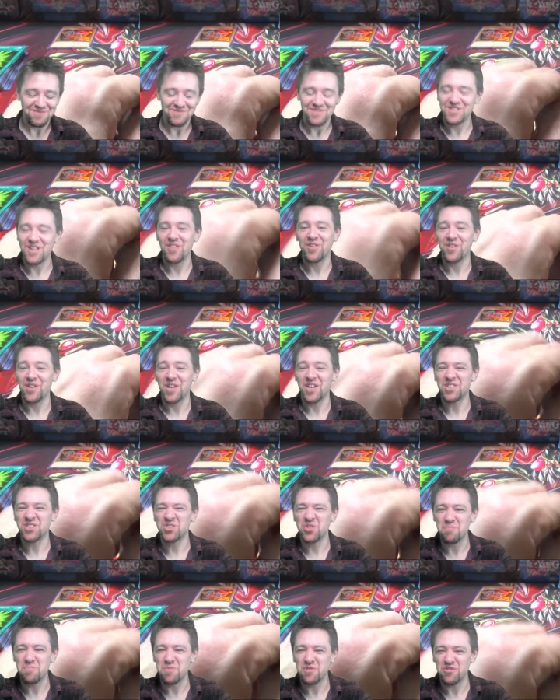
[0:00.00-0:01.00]
Nothing like
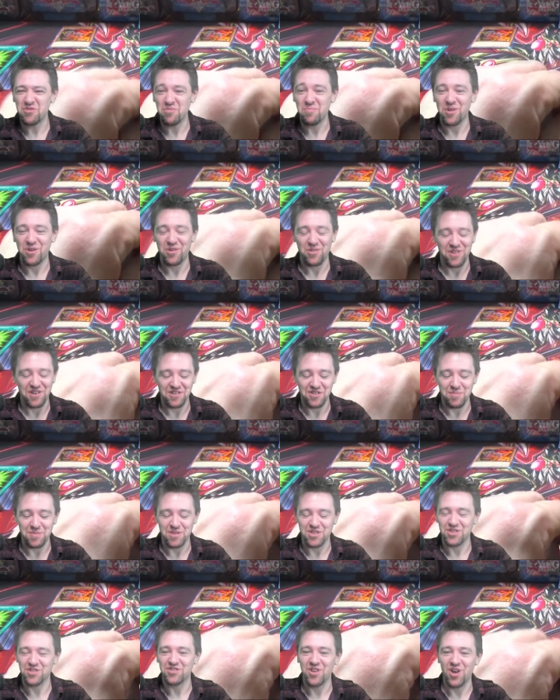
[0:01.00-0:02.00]
super, super crazy, but
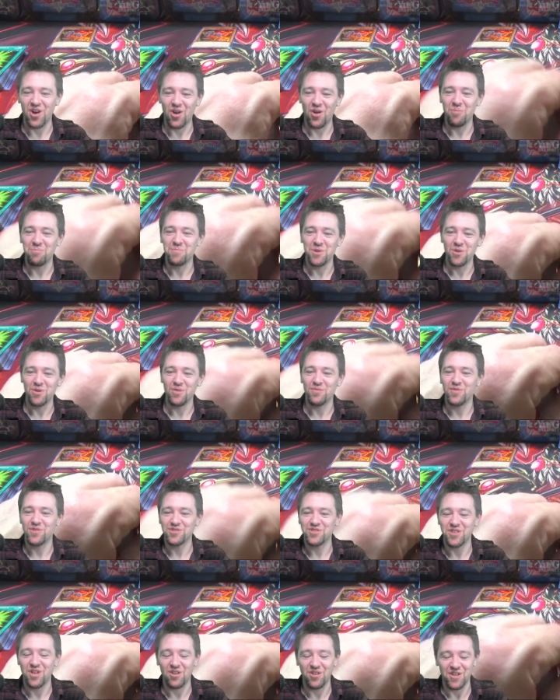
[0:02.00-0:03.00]
just all beautiful,
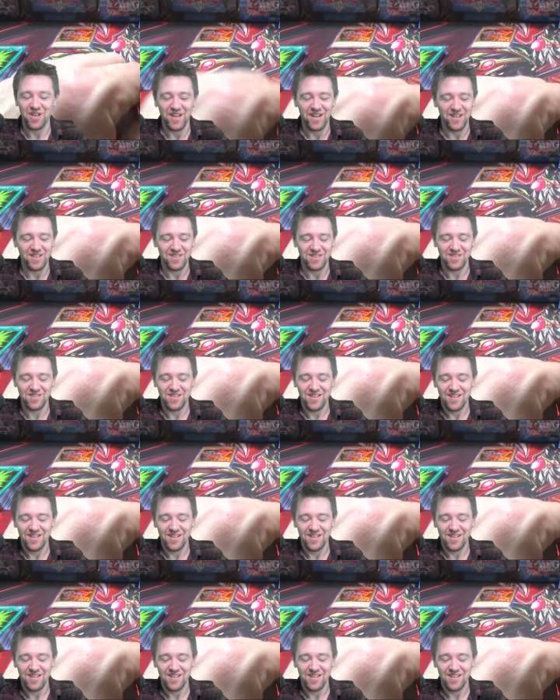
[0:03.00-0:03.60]
solid hits.